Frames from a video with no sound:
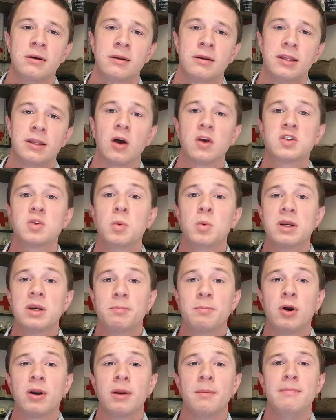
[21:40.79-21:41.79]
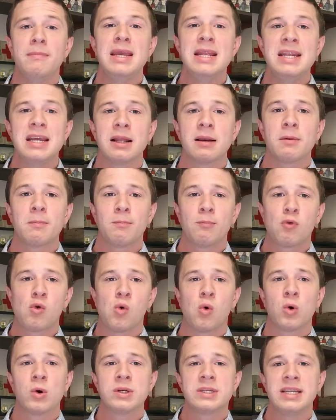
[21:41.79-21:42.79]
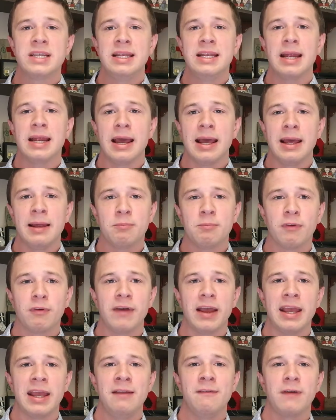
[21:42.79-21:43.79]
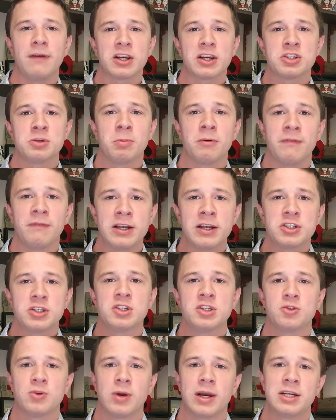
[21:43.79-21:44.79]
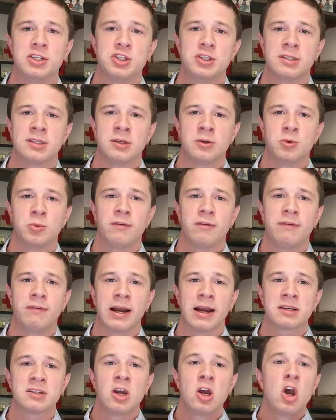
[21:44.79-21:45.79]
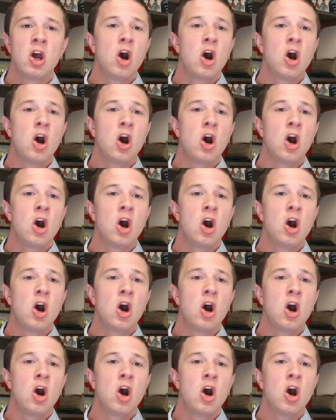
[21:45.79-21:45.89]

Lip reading: They also want to put immediate quarantine and infection prevention strategies into effect.